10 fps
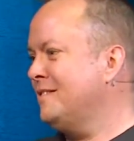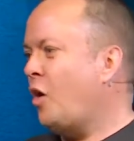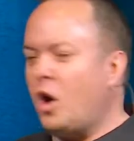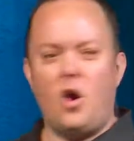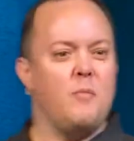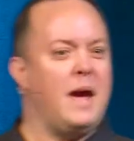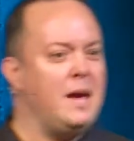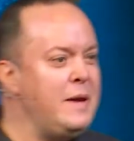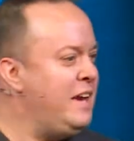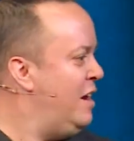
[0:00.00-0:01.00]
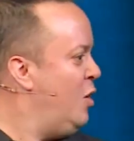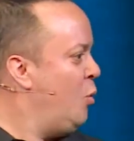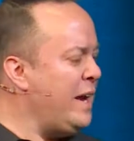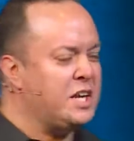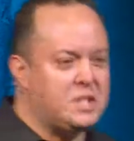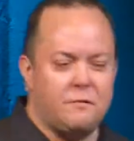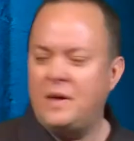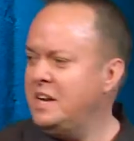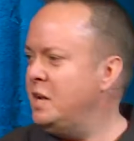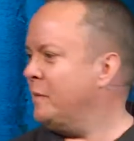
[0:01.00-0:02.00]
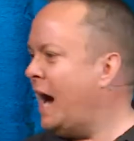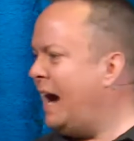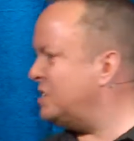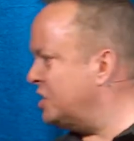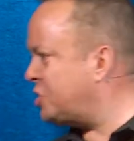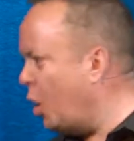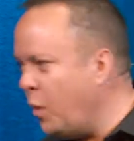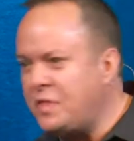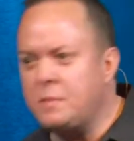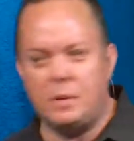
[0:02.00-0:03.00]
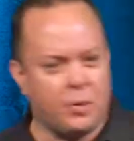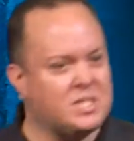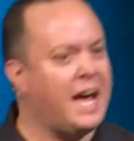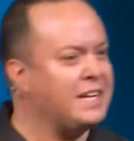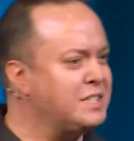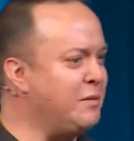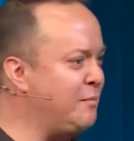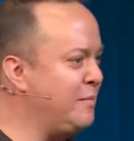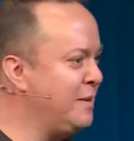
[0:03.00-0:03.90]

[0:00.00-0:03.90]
Or maybe we could defend him. Guys, let's go with him and protect him.